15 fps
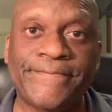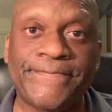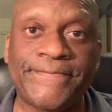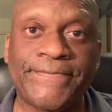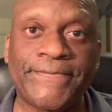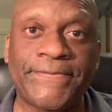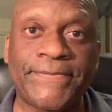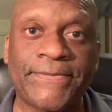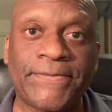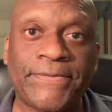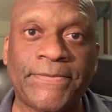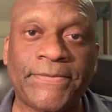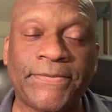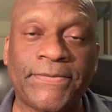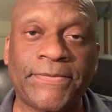
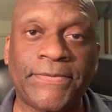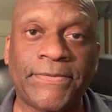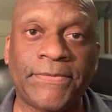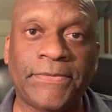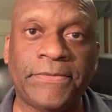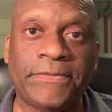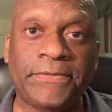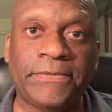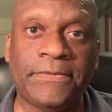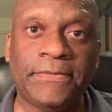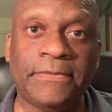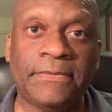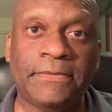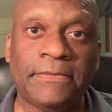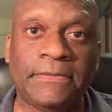
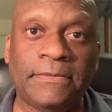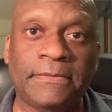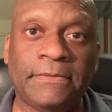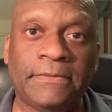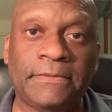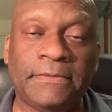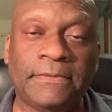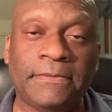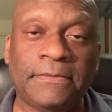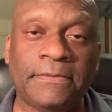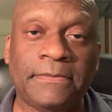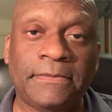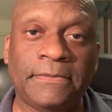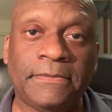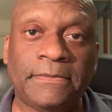
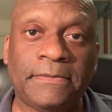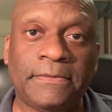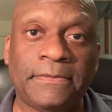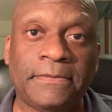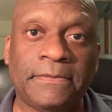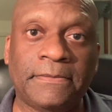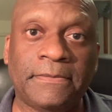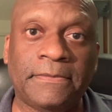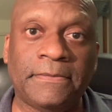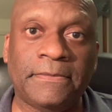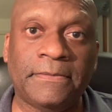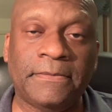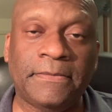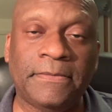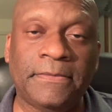
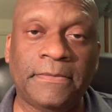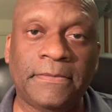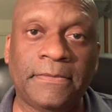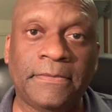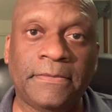No one is speaking in this clip.